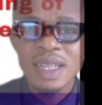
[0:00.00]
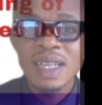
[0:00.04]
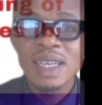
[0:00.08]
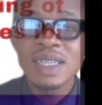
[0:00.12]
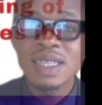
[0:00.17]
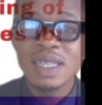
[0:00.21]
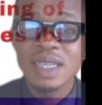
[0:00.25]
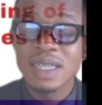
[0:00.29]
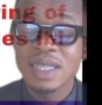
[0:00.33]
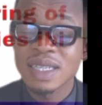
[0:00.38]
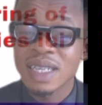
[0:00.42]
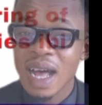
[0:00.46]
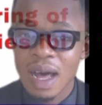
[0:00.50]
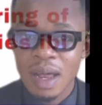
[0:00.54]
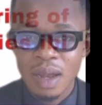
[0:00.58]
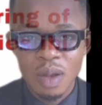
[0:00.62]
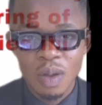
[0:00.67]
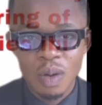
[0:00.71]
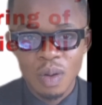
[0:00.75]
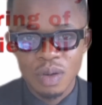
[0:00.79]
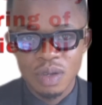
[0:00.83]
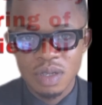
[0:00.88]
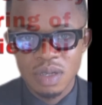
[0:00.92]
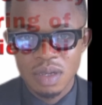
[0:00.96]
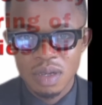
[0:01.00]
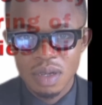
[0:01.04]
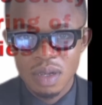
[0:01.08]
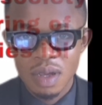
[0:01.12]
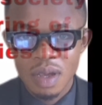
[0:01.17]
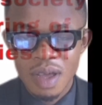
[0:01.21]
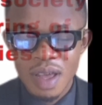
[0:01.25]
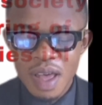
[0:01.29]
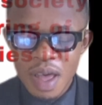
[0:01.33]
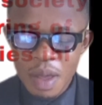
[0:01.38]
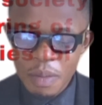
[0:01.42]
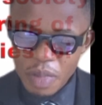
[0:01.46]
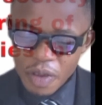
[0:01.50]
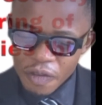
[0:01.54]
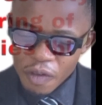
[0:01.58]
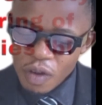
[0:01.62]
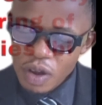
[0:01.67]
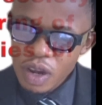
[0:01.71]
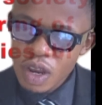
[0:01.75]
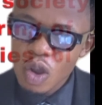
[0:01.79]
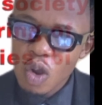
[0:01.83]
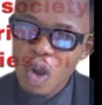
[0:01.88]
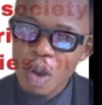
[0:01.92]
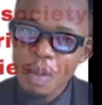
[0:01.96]
These things are laws.
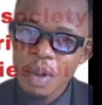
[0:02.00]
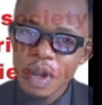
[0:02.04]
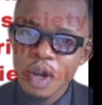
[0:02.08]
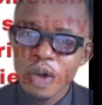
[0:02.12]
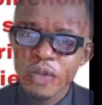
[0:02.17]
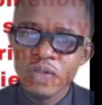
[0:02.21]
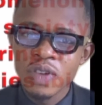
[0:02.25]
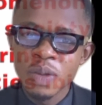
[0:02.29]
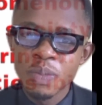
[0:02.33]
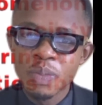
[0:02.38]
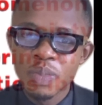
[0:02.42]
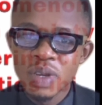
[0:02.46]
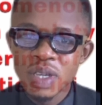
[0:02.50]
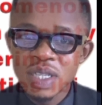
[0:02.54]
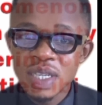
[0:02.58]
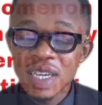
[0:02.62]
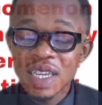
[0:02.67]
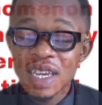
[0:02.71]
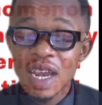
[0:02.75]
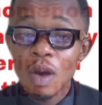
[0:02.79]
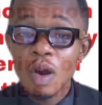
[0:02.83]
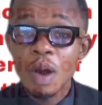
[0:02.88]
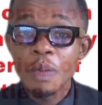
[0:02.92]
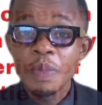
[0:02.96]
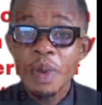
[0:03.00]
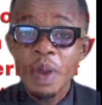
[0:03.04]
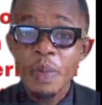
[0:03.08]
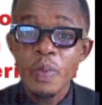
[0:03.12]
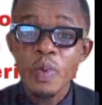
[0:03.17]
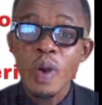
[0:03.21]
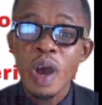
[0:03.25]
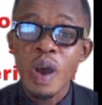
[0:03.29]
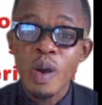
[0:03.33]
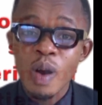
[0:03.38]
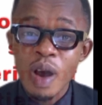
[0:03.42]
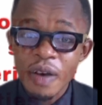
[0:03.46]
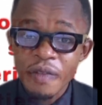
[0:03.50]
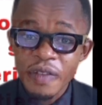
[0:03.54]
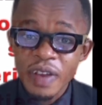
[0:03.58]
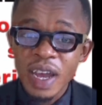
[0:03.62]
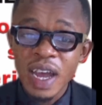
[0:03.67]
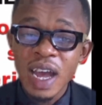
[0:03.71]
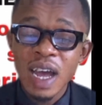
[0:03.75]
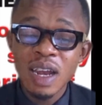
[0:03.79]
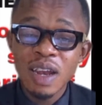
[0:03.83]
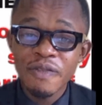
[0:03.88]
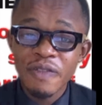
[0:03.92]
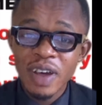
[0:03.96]
Before the coming of the Britain, our people, our
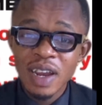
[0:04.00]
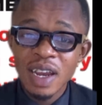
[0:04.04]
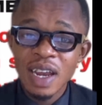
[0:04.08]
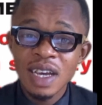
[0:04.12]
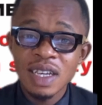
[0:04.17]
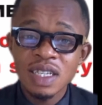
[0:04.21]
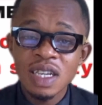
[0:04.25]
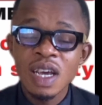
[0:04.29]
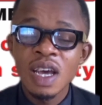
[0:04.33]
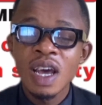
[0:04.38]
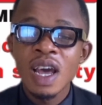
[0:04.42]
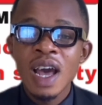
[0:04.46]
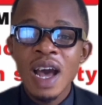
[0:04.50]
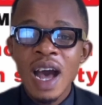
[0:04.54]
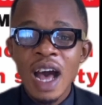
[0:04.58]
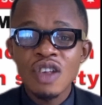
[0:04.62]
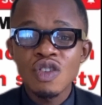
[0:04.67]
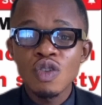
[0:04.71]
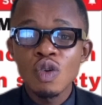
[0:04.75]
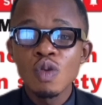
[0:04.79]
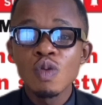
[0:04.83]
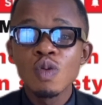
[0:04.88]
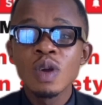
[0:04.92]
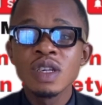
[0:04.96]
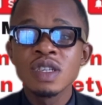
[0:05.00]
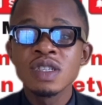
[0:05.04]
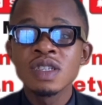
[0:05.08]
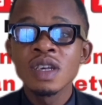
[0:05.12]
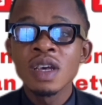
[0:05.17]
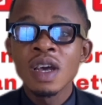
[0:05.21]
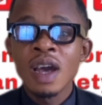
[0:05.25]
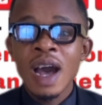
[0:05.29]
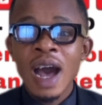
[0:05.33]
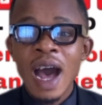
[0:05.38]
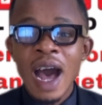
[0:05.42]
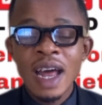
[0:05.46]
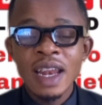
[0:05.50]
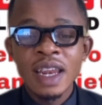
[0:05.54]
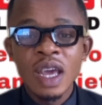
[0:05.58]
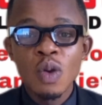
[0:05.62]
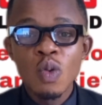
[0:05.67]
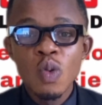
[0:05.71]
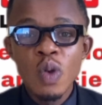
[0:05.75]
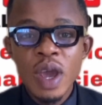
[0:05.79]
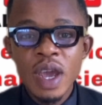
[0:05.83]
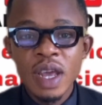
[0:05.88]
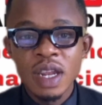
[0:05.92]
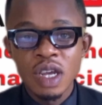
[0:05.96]
African fathers has always had
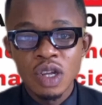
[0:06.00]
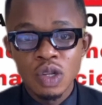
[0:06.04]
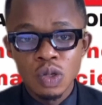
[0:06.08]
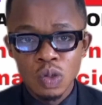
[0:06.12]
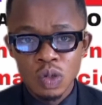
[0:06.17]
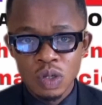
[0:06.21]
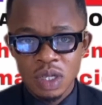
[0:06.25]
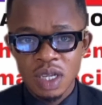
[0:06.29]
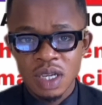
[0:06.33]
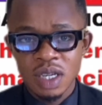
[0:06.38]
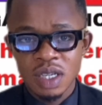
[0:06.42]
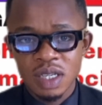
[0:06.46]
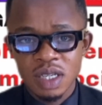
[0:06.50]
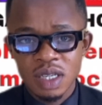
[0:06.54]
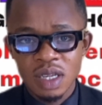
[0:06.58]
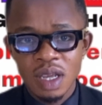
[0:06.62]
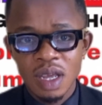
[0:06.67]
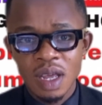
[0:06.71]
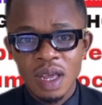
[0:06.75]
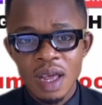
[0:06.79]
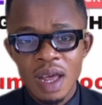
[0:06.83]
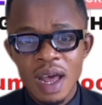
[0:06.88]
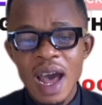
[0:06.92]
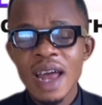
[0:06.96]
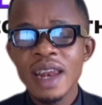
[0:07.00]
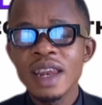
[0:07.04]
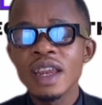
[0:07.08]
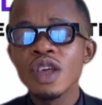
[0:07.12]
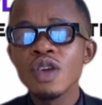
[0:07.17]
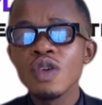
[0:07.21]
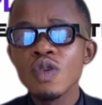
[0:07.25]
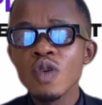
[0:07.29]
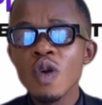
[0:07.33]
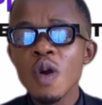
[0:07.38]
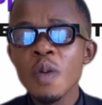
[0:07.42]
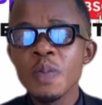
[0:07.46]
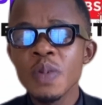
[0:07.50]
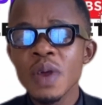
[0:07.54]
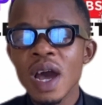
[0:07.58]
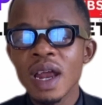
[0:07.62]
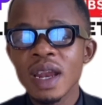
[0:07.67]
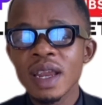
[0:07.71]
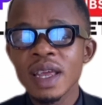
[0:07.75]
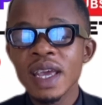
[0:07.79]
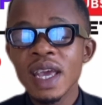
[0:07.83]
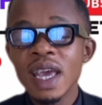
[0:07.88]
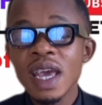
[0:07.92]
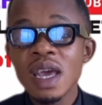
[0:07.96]
a way they do things. And the
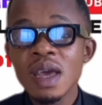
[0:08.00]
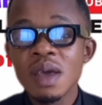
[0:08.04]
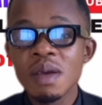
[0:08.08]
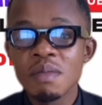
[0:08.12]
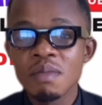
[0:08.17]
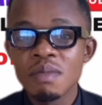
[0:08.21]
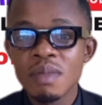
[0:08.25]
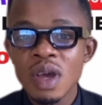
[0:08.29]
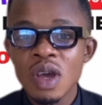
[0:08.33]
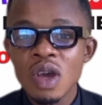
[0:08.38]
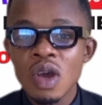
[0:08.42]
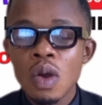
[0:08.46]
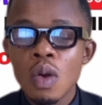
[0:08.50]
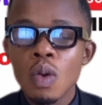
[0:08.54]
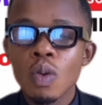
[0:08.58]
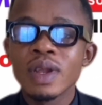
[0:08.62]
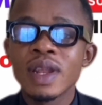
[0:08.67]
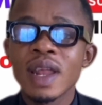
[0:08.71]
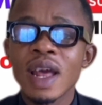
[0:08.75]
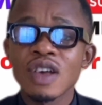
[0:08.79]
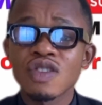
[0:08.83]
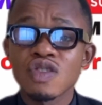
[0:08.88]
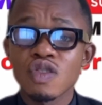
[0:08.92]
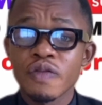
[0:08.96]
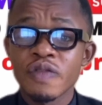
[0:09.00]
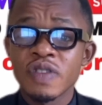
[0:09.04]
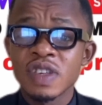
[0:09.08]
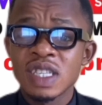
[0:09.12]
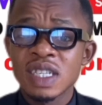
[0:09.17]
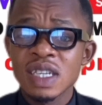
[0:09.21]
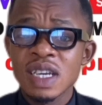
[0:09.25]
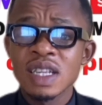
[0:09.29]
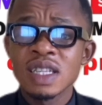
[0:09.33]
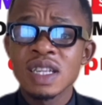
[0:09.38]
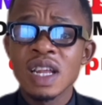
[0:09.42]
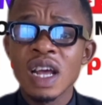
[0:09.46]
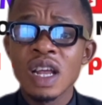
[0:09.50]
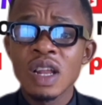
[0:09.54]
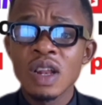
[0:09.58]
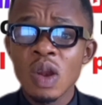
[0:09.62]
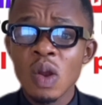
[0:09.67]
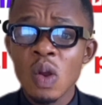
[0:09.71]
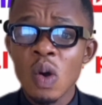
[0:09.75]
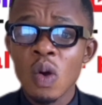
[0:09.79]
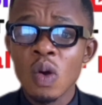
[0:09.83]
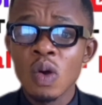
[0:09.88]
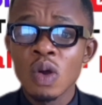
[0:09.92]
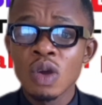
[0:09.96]
European came with their sophisticated
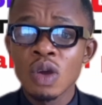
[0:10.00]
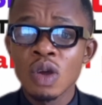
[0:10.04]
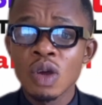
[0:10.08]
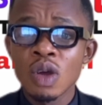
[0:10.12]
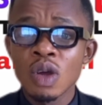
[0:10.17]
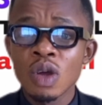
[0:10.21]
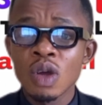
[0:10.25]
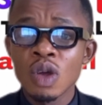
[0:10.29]
law